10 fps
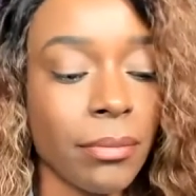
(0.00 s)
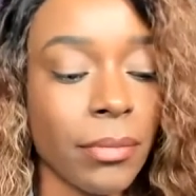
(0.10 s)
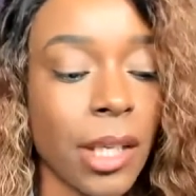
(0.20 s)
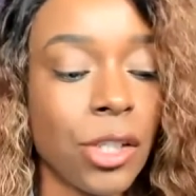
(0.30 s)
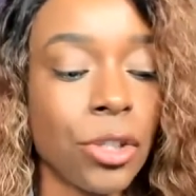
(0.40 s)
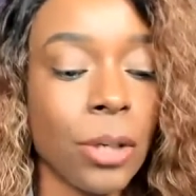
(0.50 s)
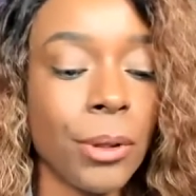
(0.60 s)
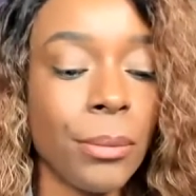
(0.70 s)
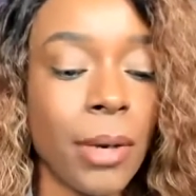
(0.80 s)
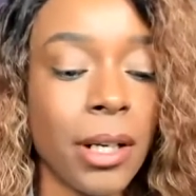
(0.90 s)

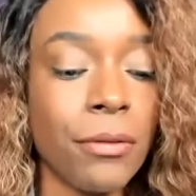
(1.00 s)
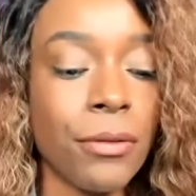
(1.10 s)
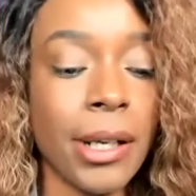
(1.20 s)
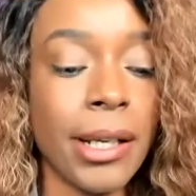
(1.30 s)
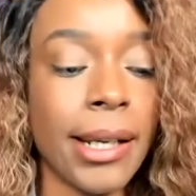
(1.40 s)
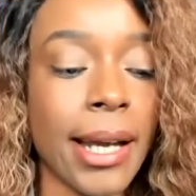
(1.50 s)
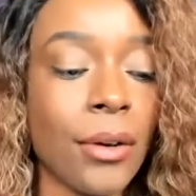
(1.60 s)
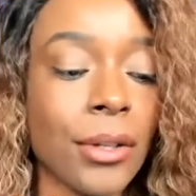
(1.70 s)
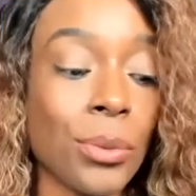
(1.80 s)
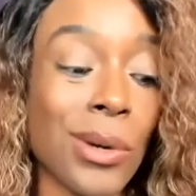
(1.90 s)
contribute money for eating
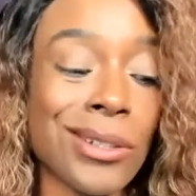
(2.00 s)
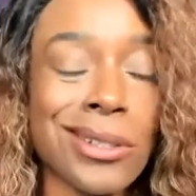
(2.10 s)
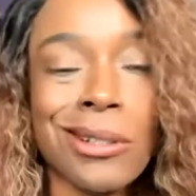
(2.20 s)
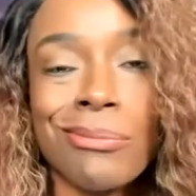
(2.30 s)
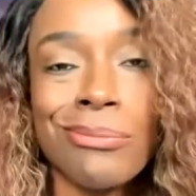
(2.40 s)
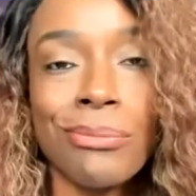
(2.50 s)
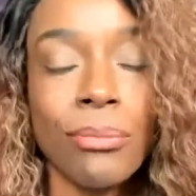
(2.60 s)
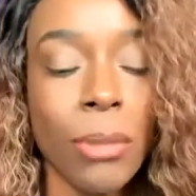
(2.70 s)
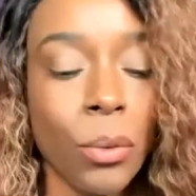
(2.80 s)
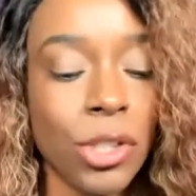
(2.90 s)
out as well. So,
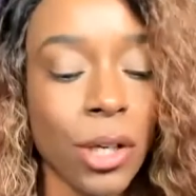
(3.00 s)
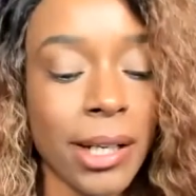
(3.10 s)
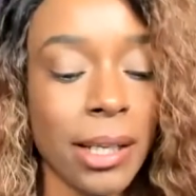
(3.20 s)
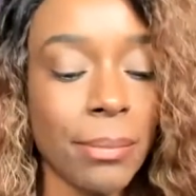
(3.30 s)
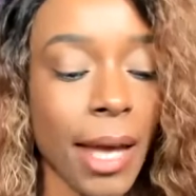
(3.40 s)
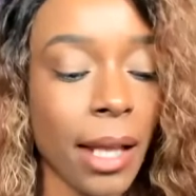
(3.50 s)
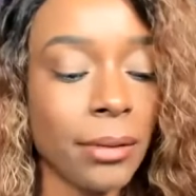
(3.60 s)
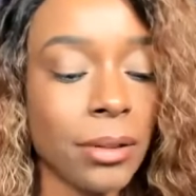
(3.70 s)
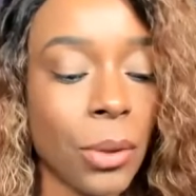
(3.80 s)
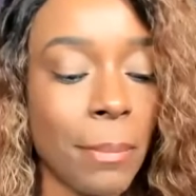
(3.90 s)
but we try to keep that
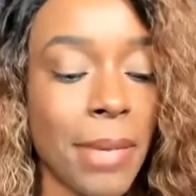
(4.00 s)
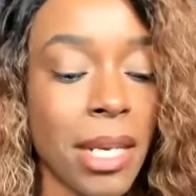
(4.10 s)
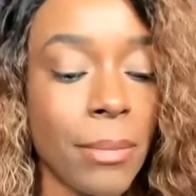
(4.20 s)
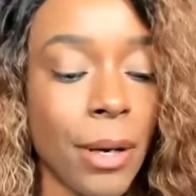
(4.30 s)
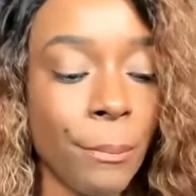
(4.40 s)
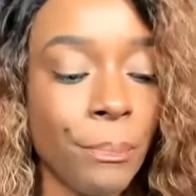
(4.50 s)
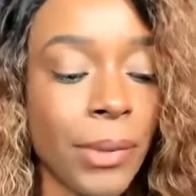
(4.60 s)
to a minimum.